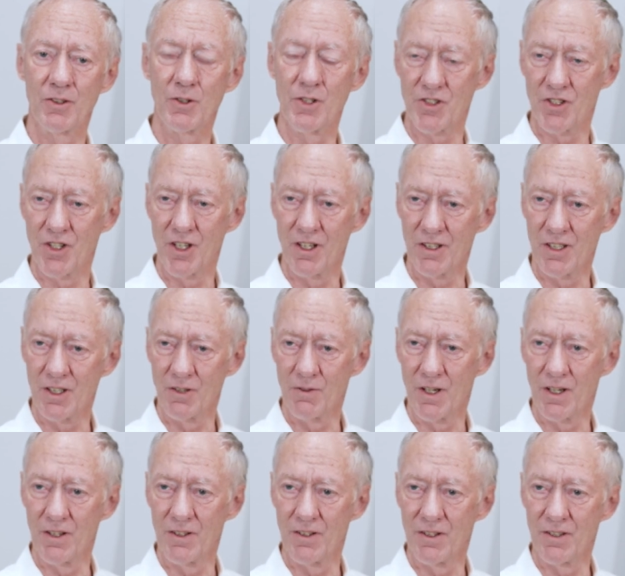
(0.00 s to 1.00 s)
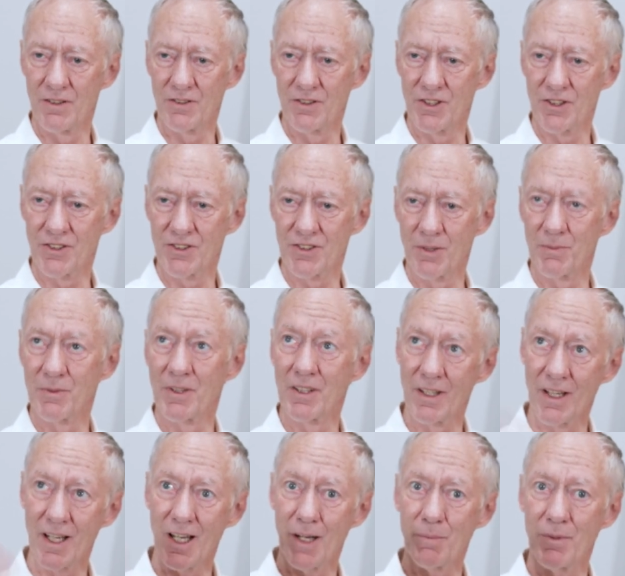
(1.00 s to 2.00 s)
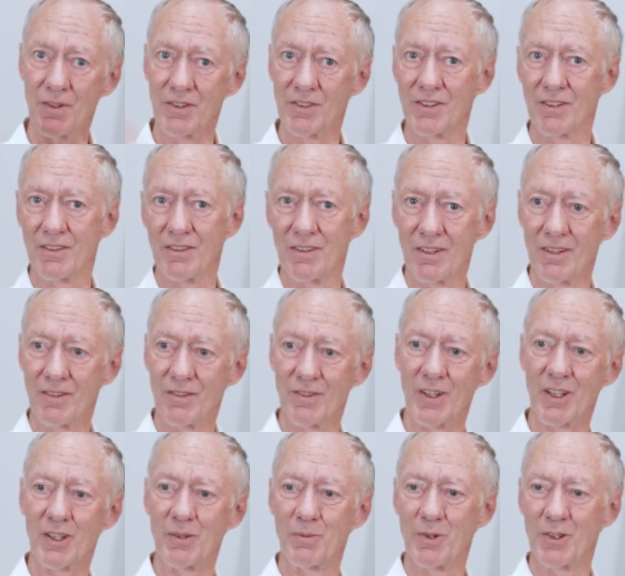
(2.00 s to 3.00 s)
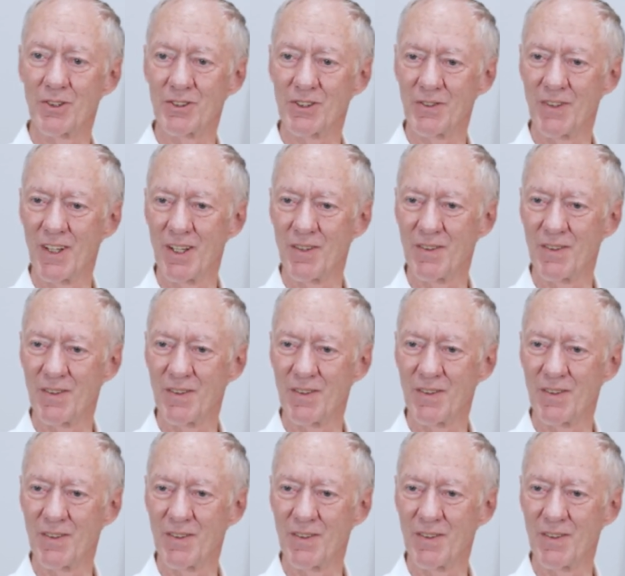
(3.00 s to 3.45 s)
Christianity rather than just something that happens in the record books of